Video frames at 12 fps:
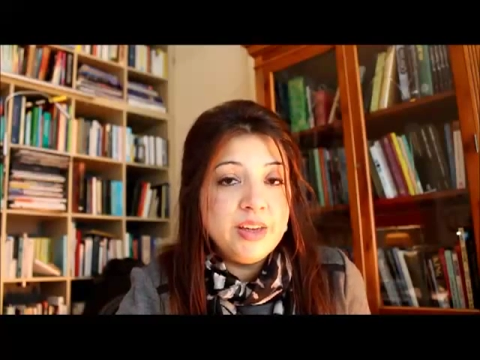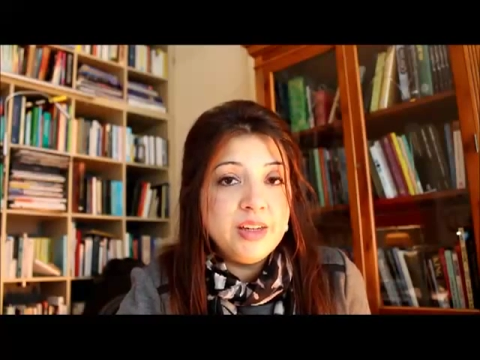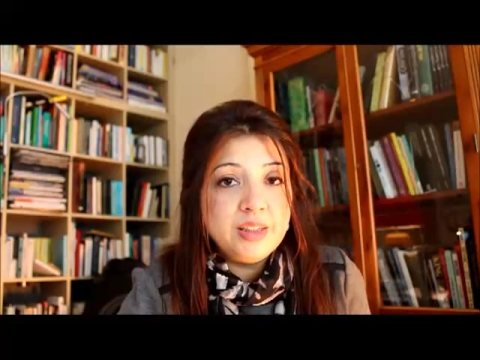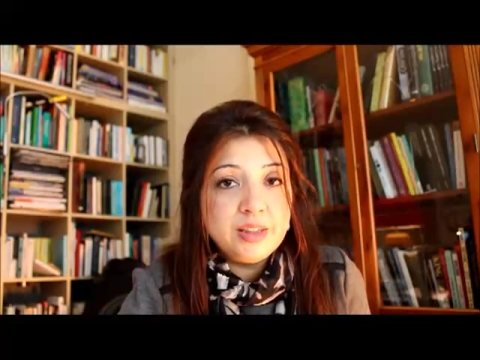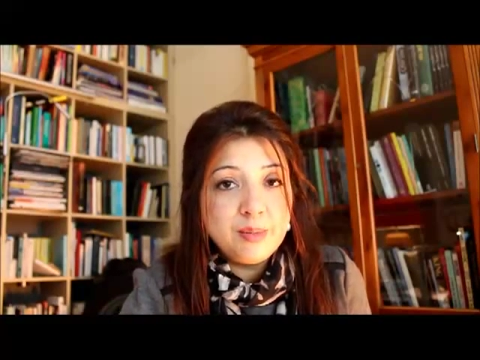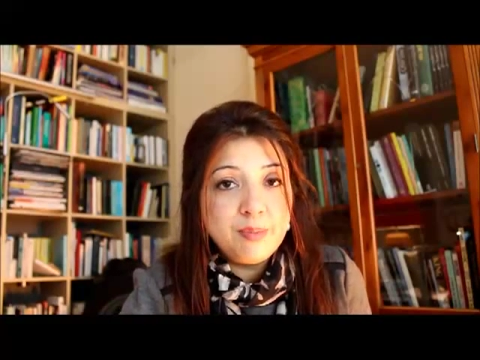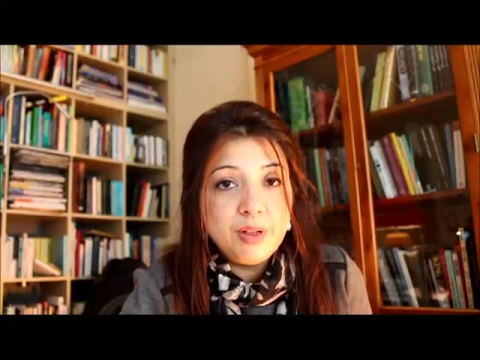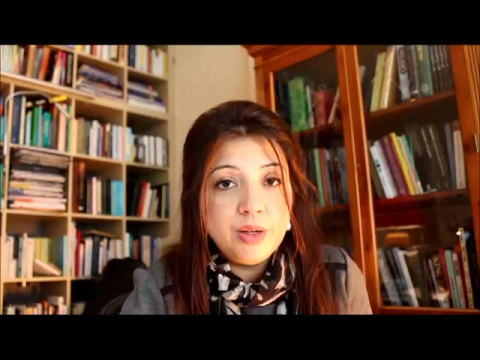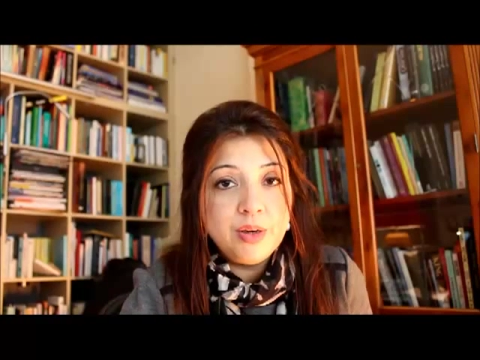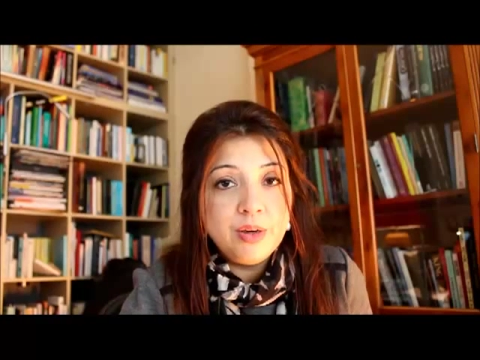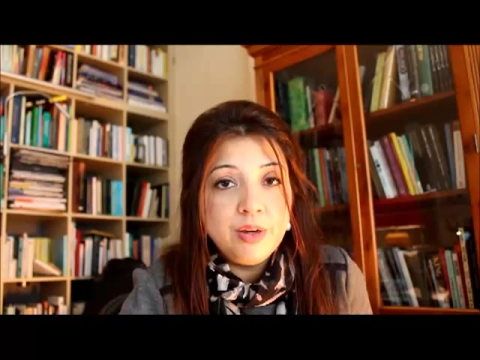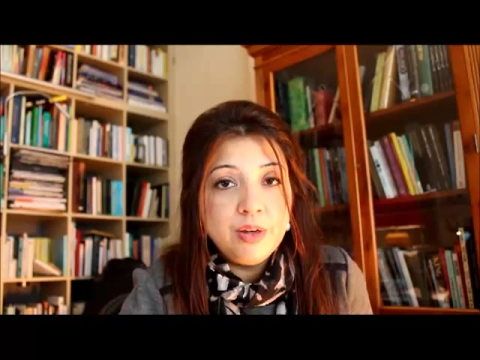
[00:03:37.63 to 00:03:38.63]
a
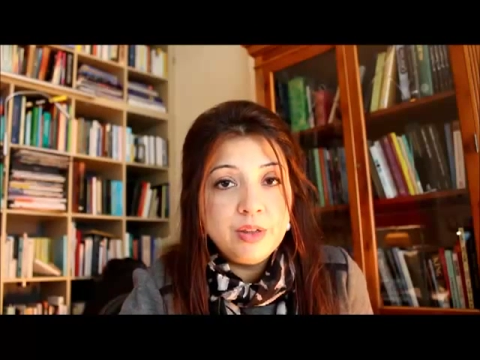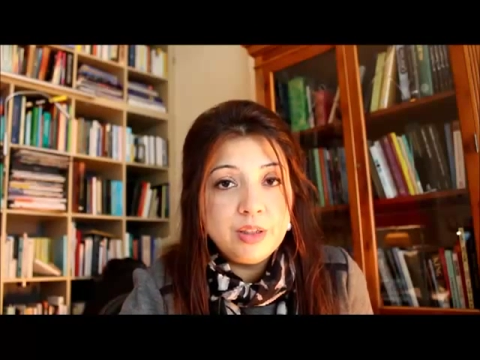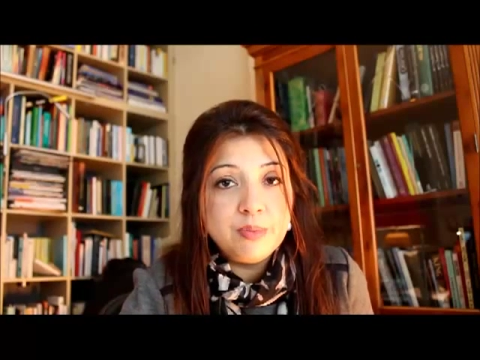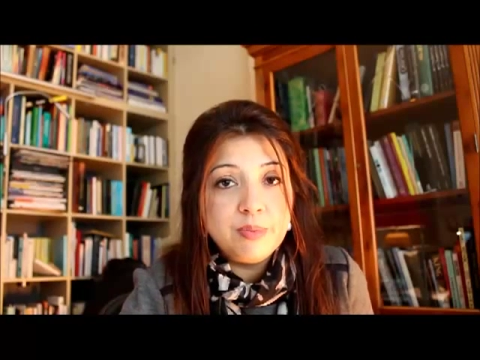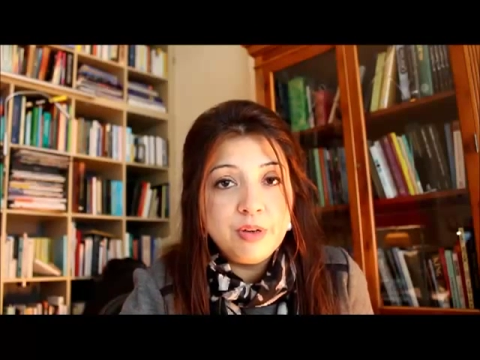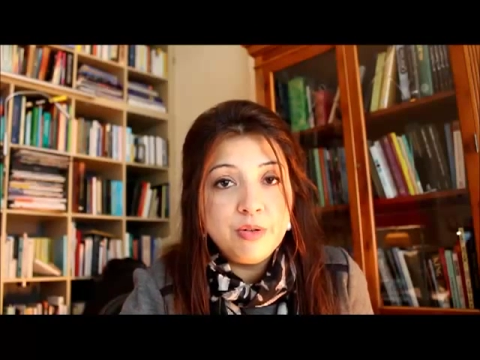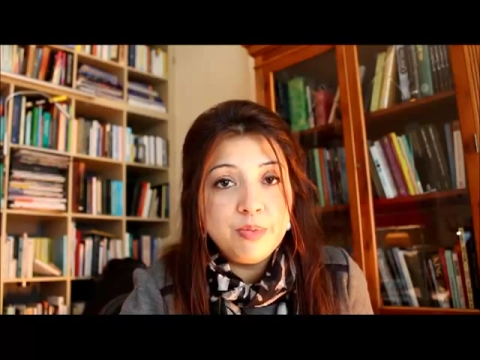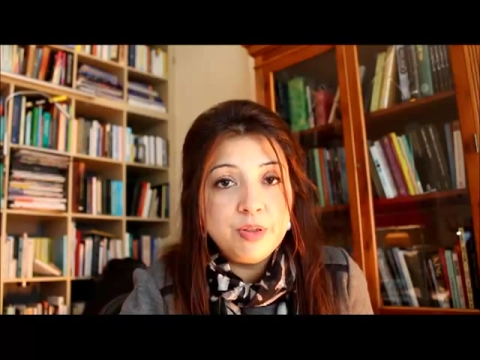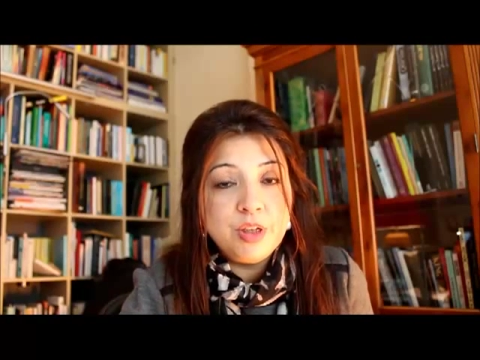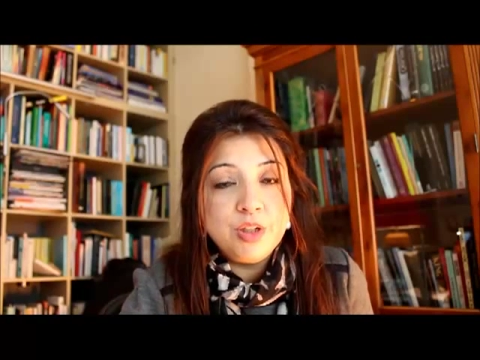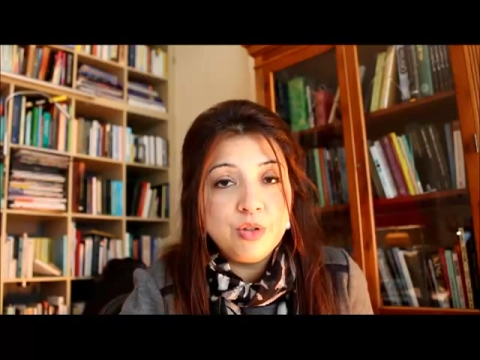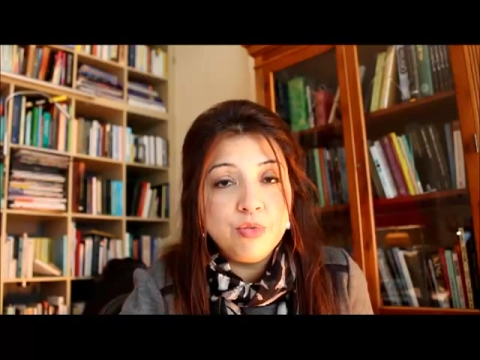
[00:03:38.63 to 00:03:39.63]
disciplinary
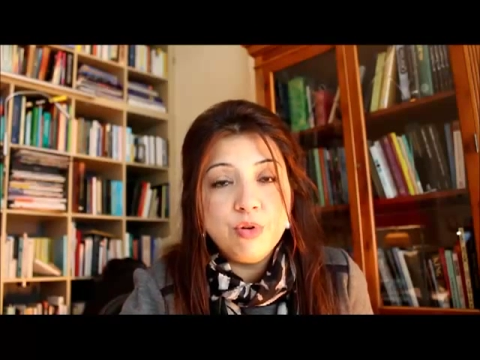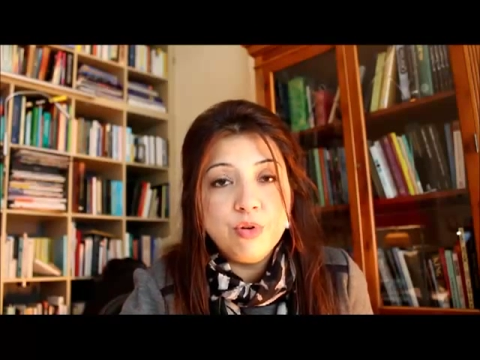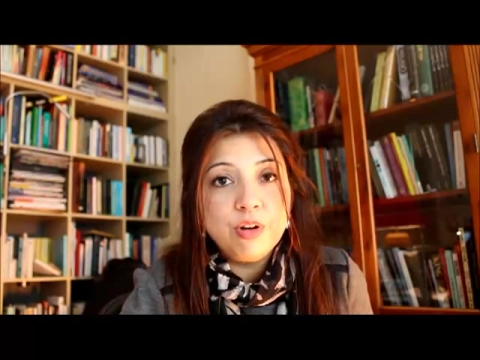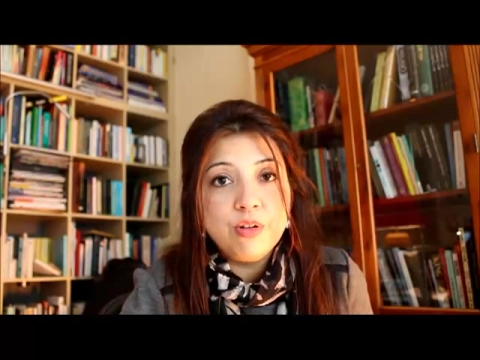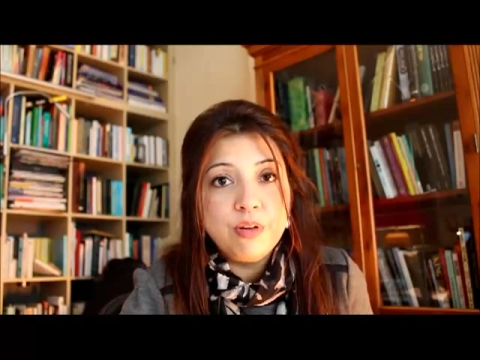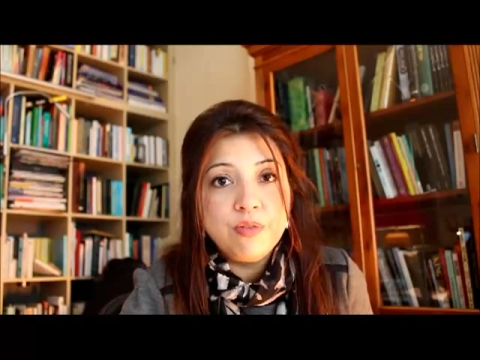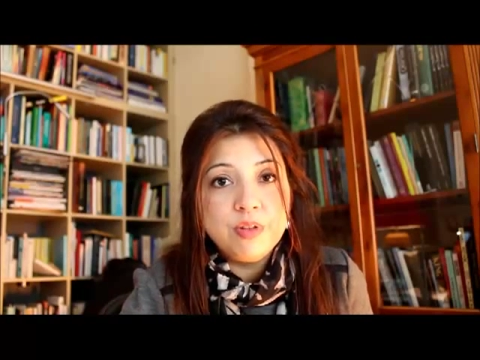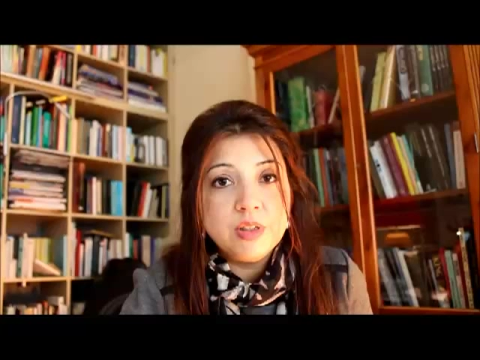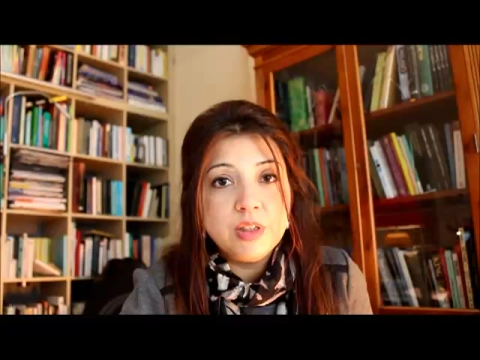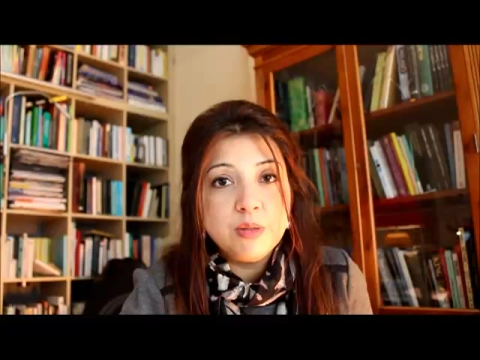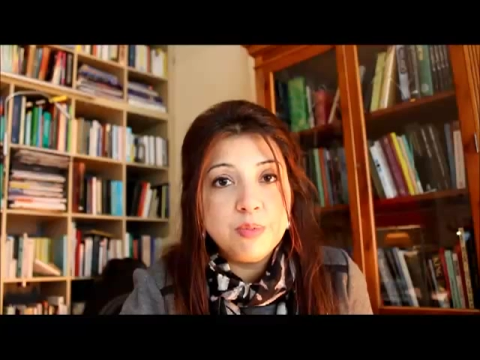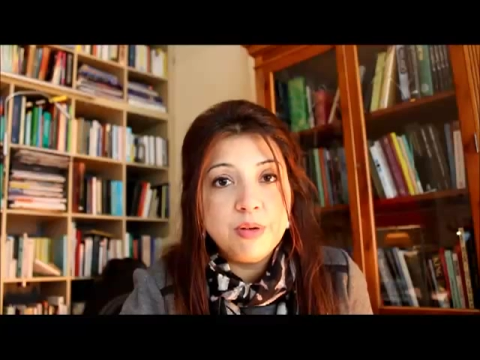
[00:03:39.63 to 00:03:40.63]
procedure or a grievance
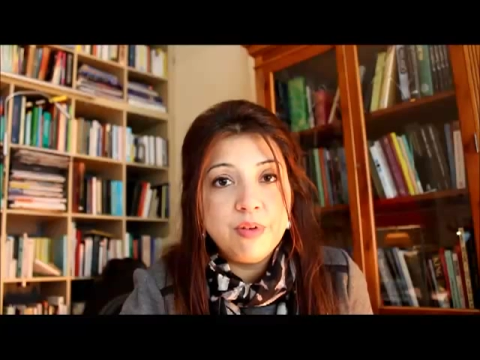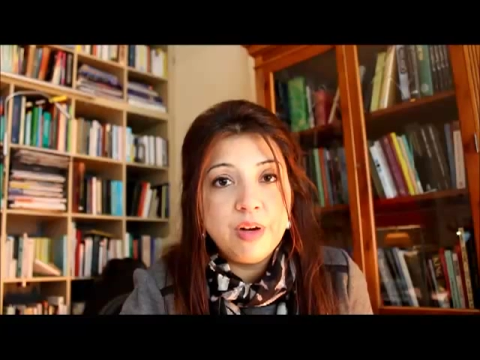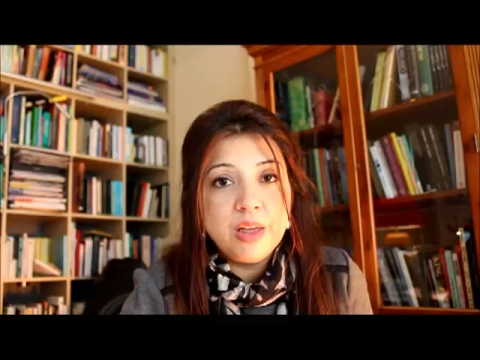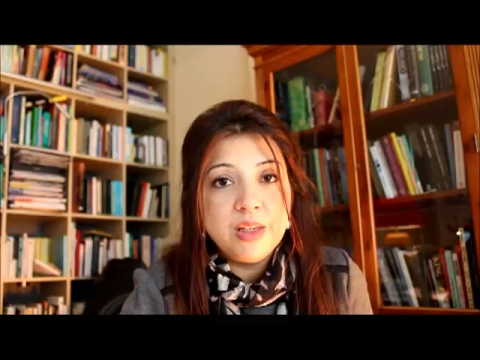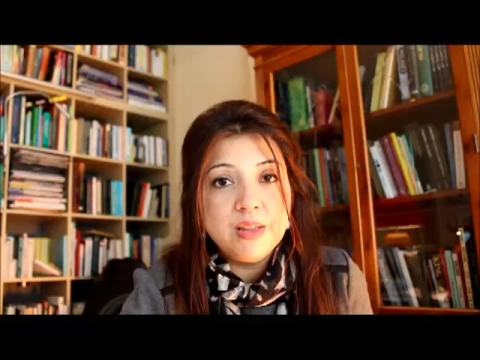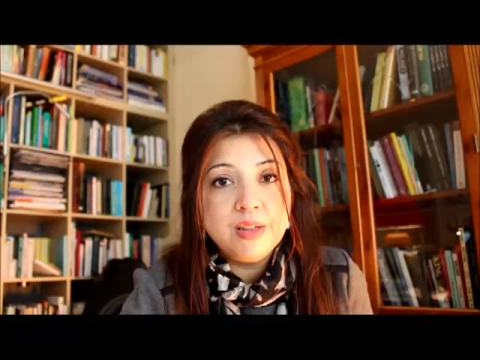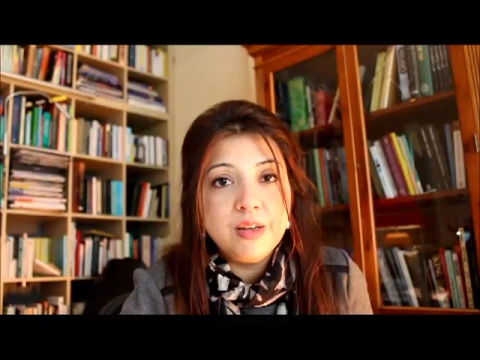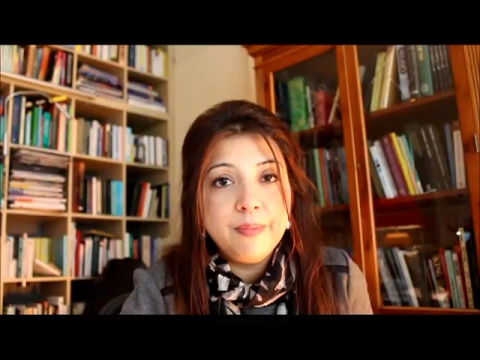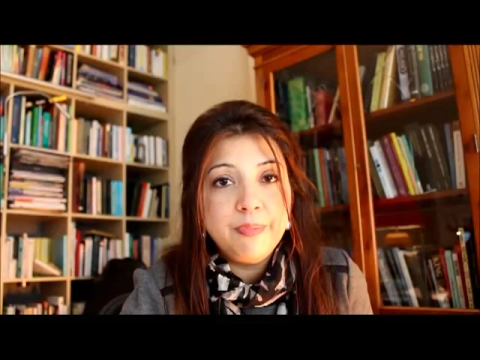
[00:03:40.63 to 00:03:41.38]
that's been raised.